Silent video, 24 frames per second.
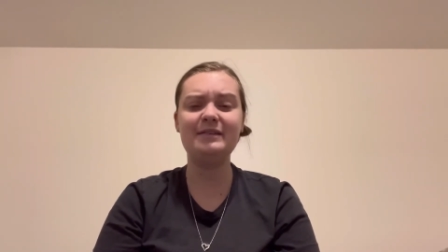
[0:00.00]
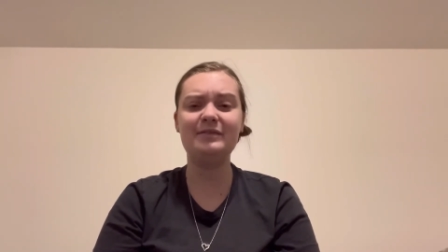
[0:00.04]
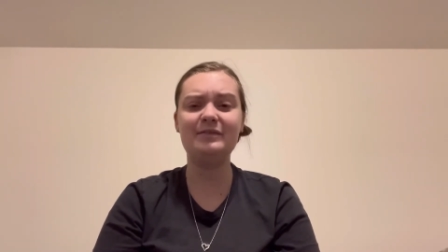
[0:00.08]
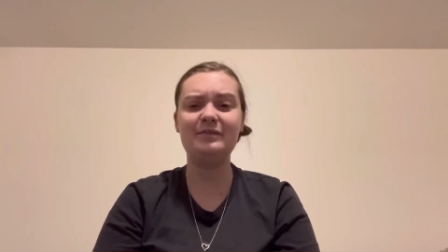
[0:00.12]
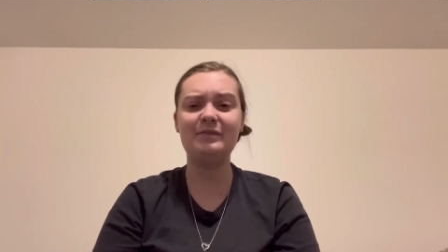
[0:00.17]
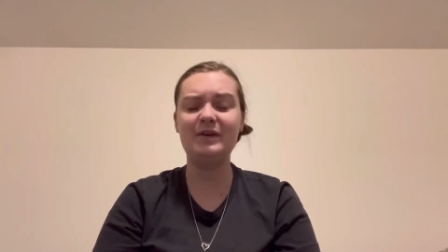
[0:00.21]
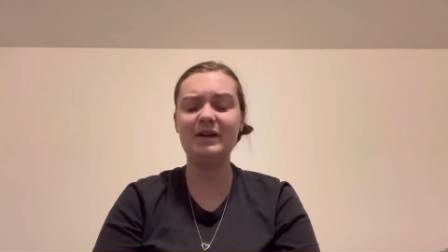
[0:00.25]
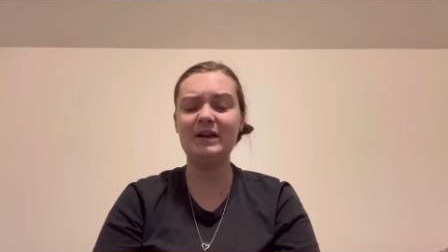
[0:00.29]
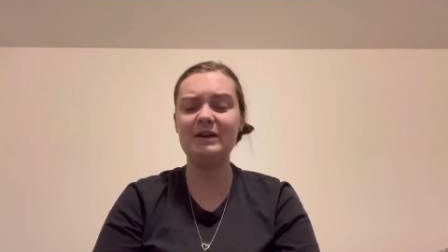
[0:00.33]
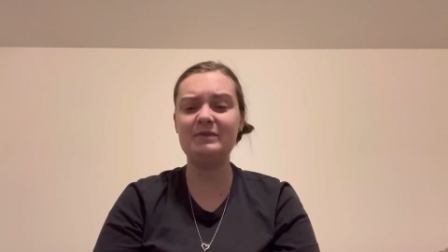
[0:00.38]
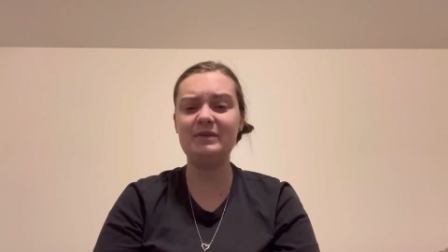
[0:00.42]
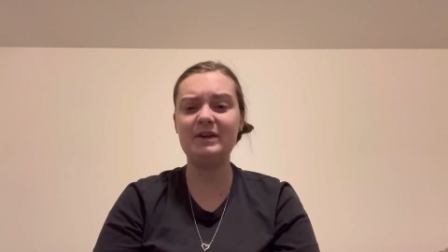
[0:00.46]

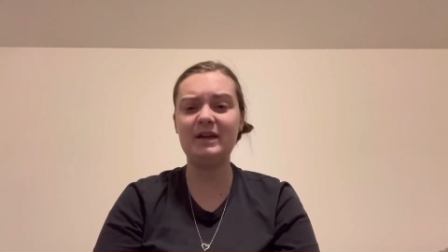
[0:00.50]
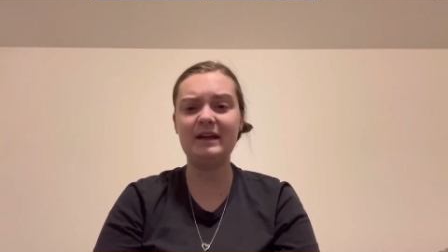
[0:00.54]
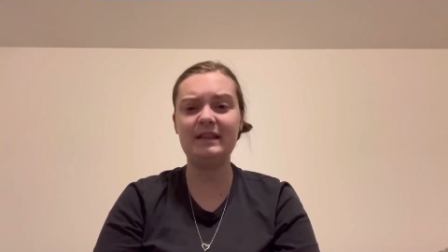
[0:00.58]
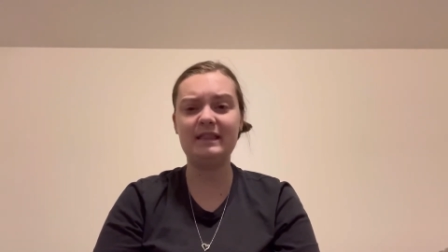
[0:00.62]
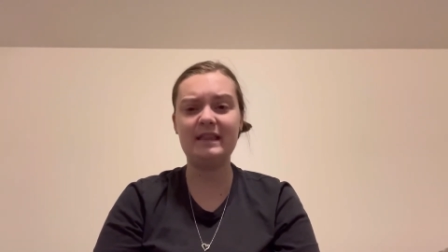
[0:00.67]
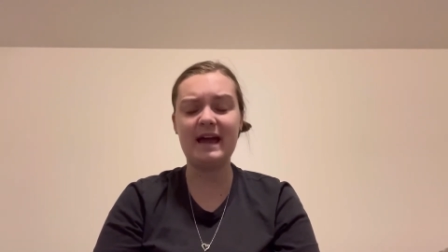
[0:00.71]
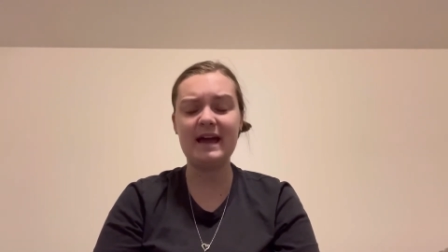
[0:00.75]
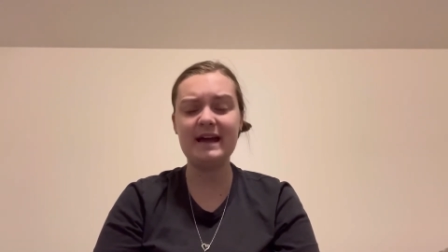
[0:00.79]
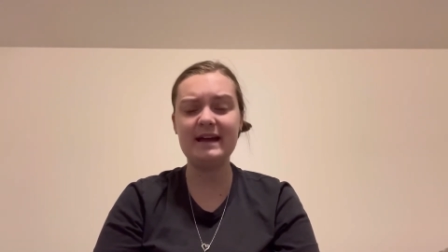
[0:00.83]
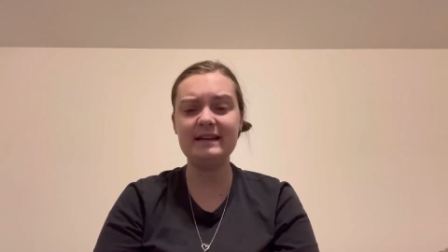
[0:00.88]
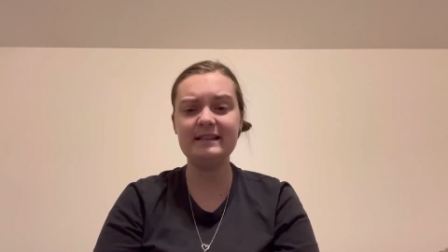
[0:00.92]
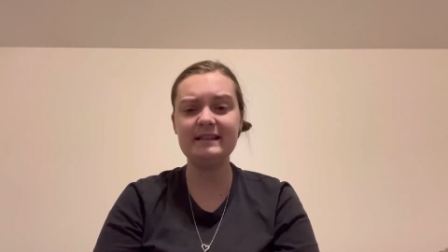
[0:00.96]
really, really
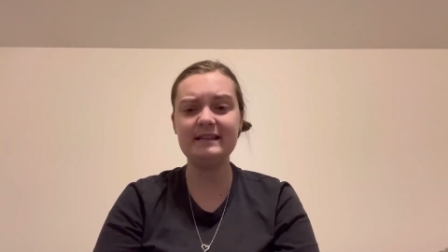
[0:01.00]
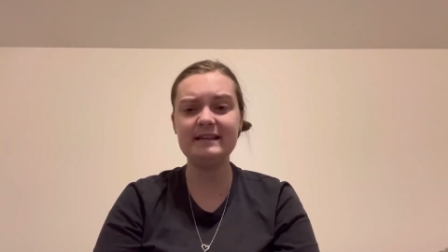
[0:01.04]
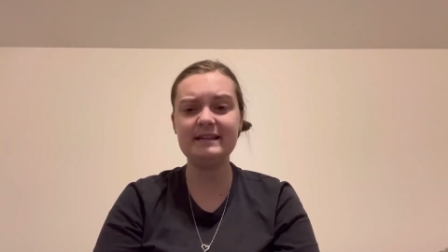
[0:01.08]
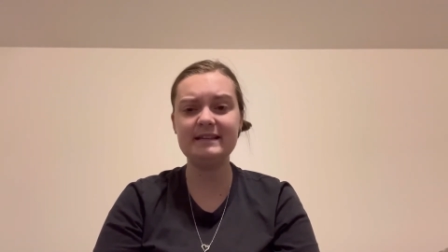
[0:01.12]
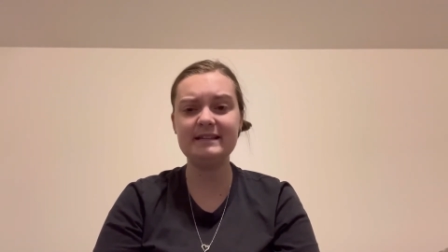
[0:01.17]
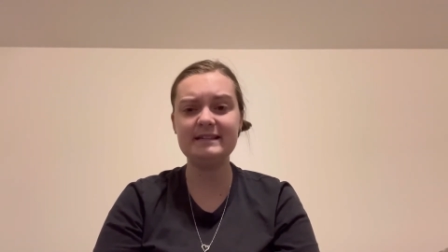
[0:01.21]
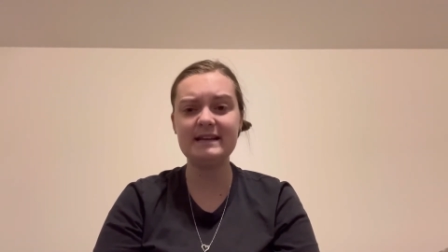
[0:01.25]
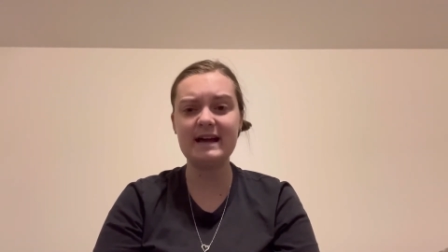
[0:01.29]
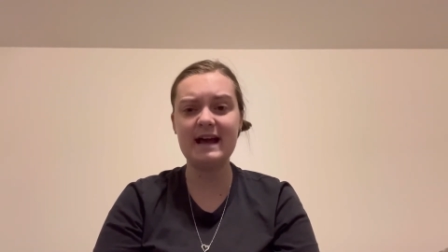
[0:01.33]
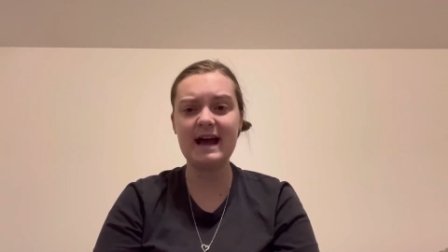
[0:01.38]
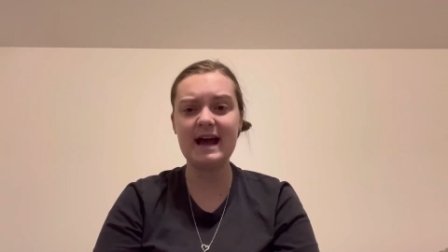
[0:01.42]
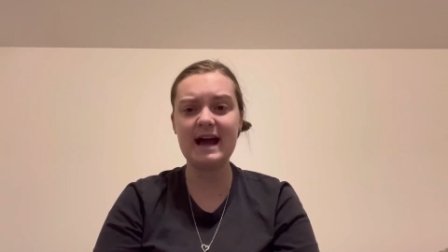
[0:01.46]
like
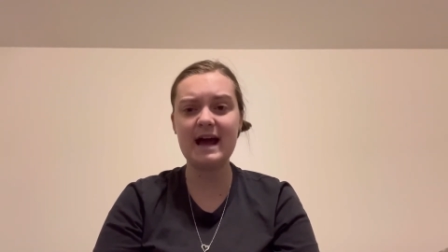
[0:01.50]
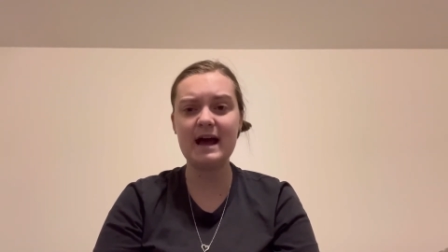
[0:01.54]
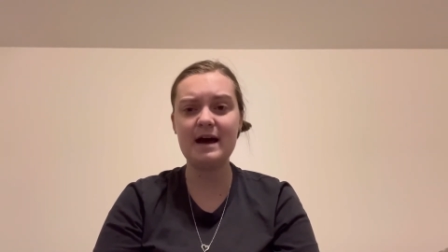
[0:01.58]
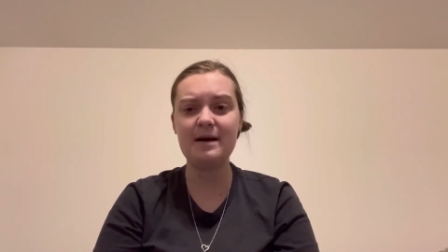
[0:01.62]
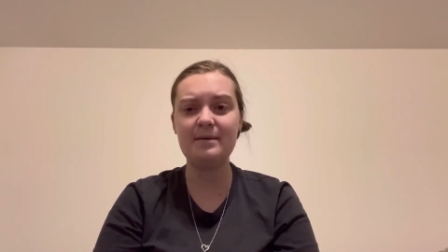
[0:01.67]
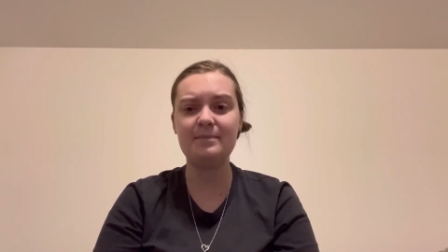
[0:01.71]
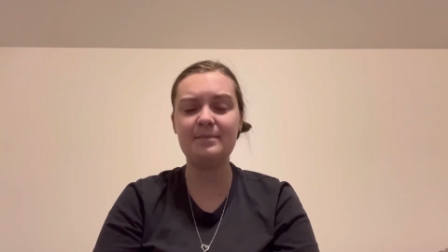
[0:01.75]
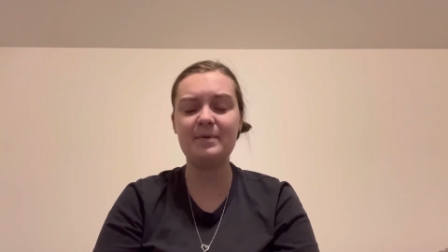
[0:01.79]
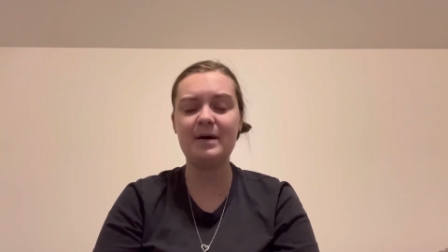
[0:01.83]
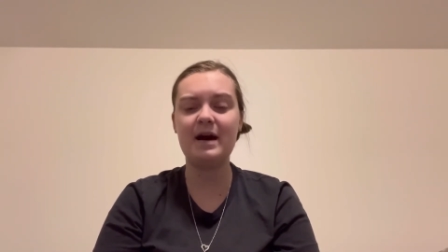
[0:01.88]
this app.